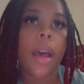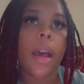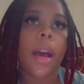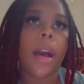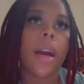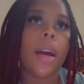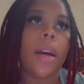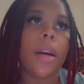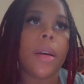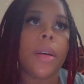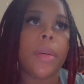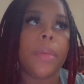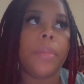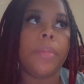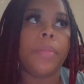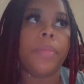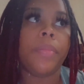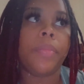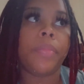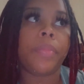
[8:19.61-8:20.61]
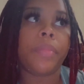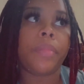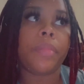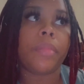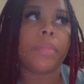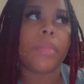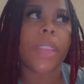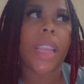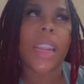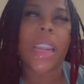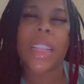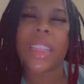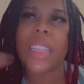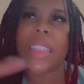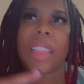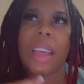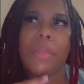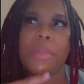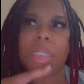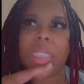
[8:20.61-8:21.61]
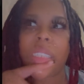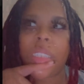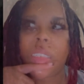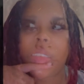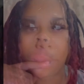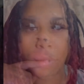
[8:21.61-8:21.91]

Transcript: And I think that was it.